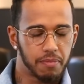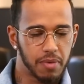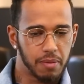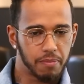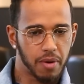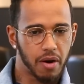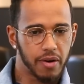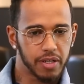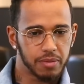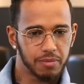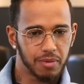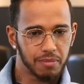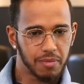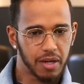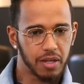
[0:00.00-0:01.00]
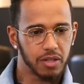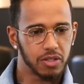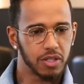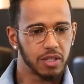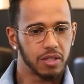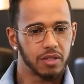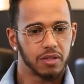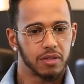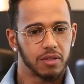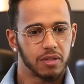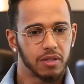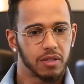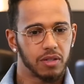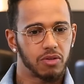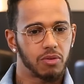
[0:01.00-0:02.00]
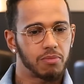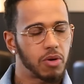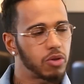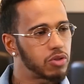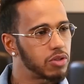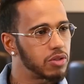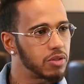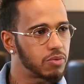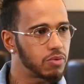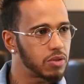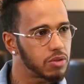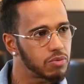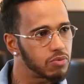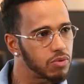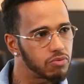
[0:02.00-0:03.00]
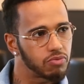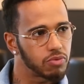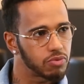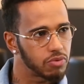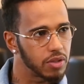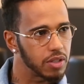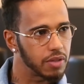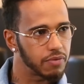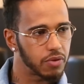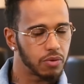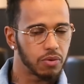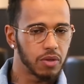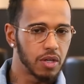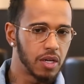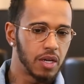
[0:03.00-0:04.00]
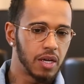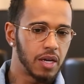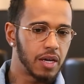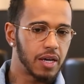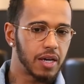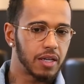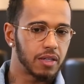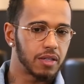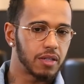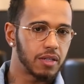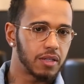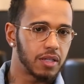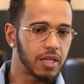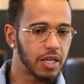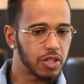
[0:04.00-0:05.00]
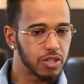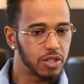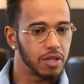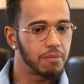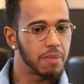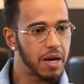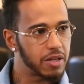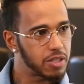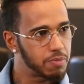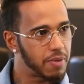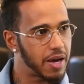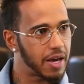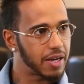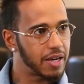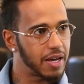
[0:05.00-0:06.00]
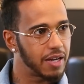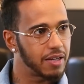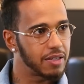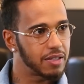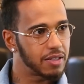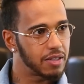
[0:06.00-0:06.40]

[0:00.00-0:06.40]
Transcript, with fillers: embarrassment, managing your emotions was, really difficult. And the next year bounced back and...